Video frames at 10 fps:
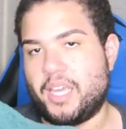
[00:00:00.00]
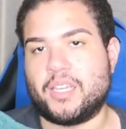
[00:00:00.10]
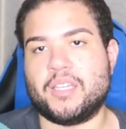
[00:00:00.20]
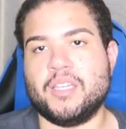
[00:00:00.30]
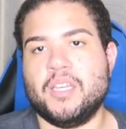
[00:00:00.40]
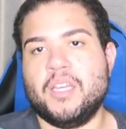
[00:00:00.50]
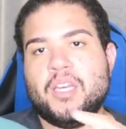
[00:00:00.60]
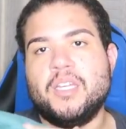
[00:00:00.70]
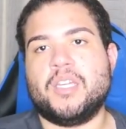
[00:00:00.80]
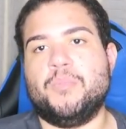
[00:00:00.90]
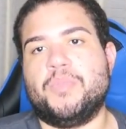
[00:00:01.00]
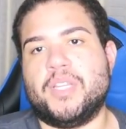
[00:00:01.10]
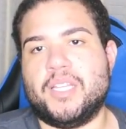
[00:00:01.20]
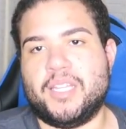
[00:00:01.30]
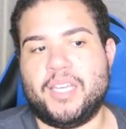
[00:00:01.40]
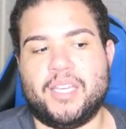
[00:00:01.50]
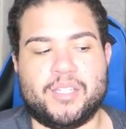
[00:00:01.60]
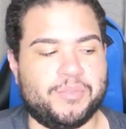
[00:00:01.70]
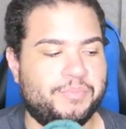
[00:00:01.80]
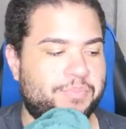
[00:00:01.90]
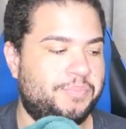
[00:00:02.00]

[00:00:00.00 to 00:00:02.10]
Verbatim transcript: like completely,